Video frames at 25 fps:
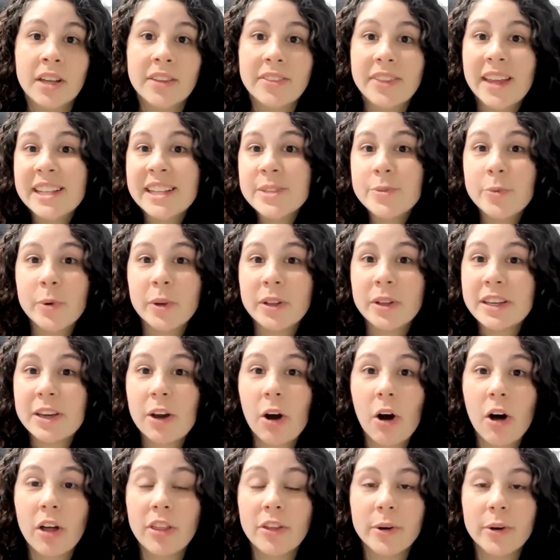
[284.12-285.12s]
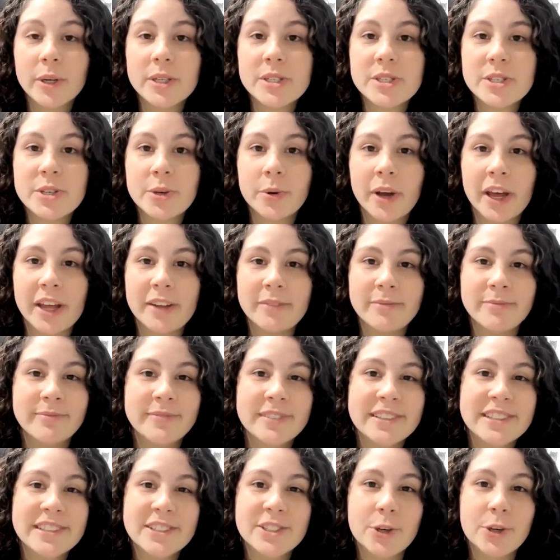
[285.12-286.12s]
That's really all there is to it.
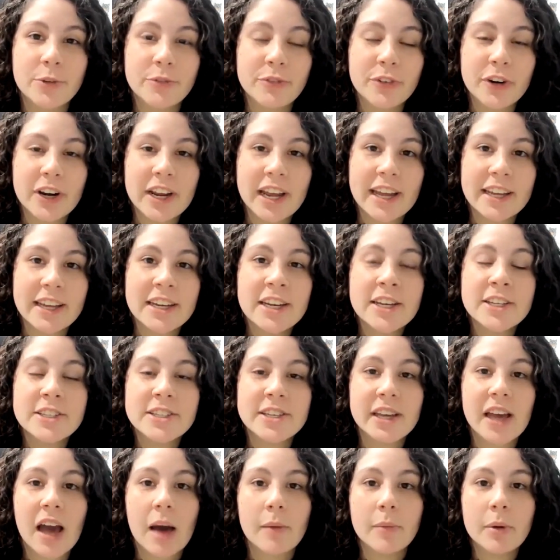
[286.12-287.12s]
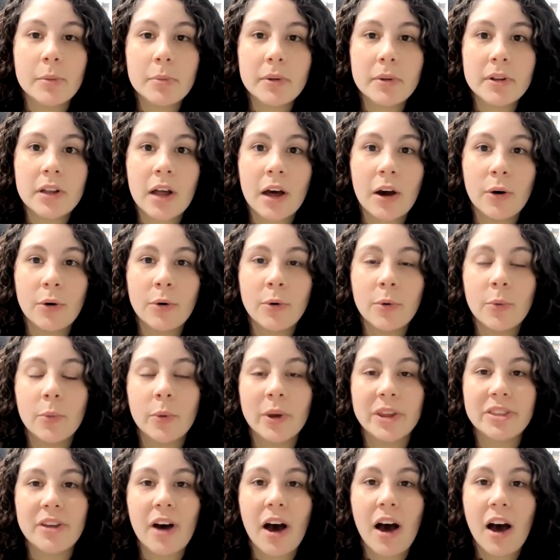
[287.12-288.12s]
Don't forget to comment below
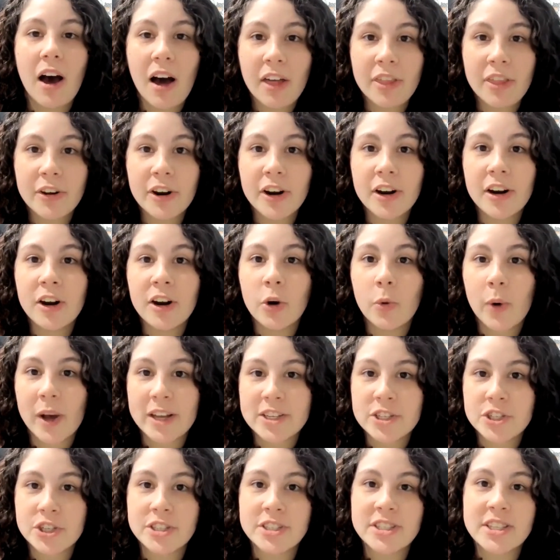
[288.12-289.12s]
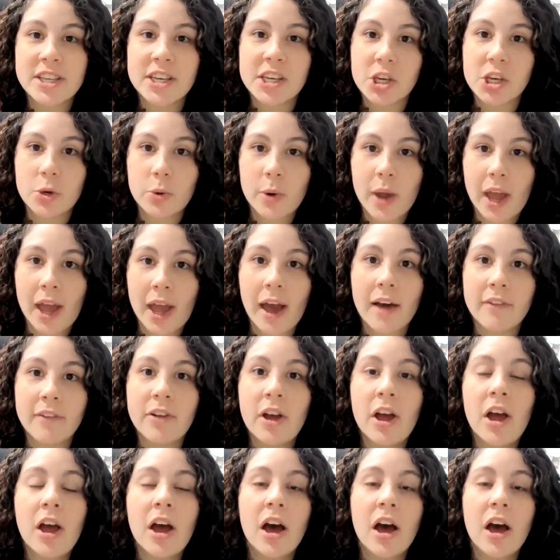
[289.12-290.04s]
with other questions that you have